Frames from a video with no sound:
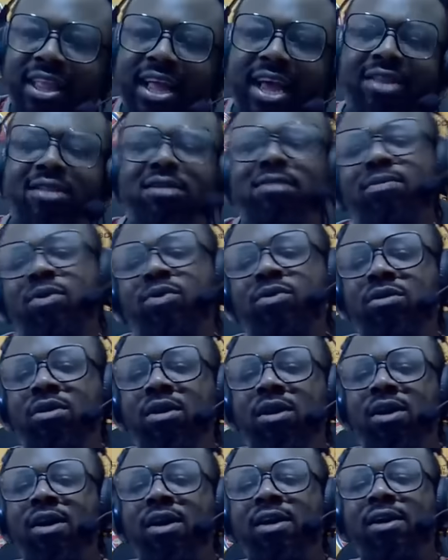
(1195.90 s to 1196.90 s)
likes. Come on,
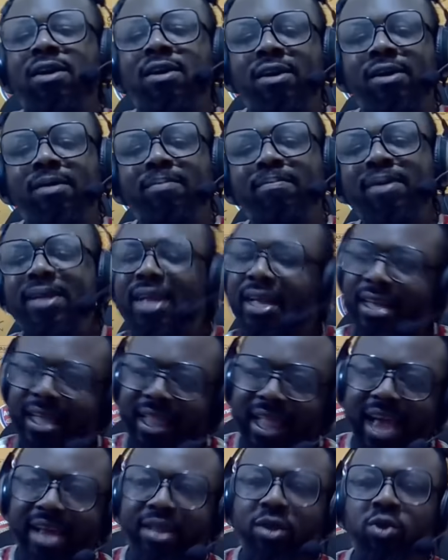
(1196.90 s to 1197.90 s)
that they
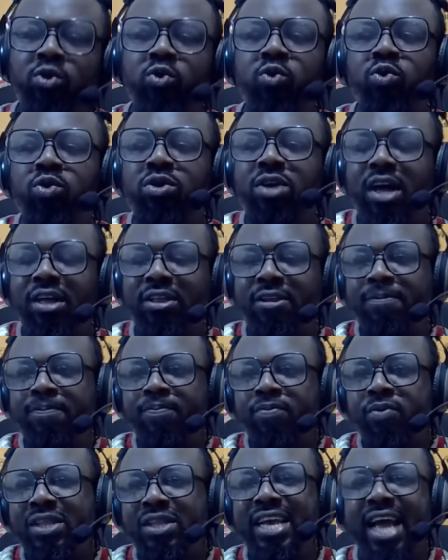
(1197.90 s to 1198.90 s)
like the show, so that
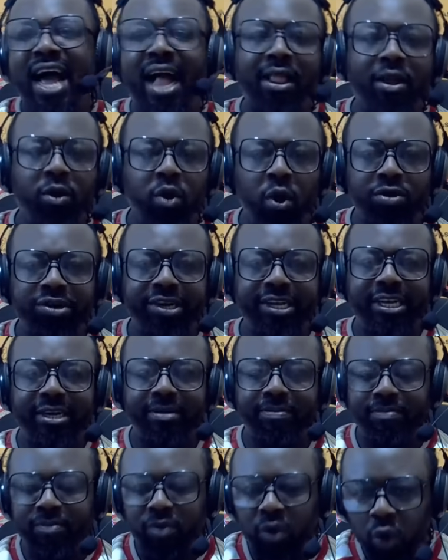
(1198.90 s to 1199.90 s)
the
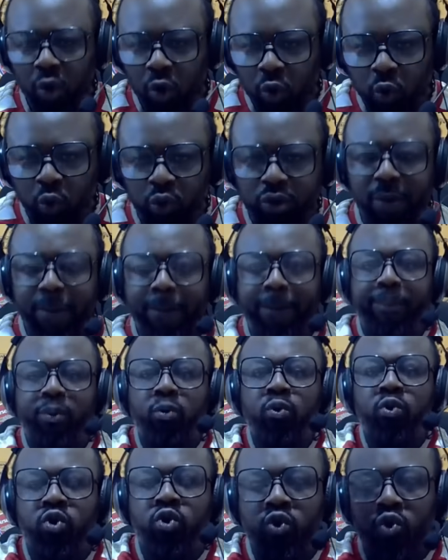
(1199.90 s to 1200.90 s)
algorithm will they
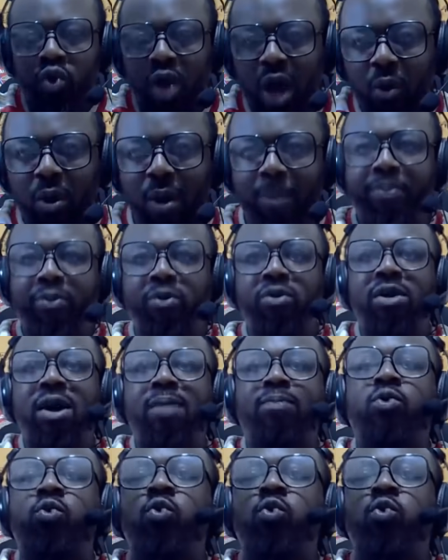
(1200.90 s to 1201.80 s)
push our program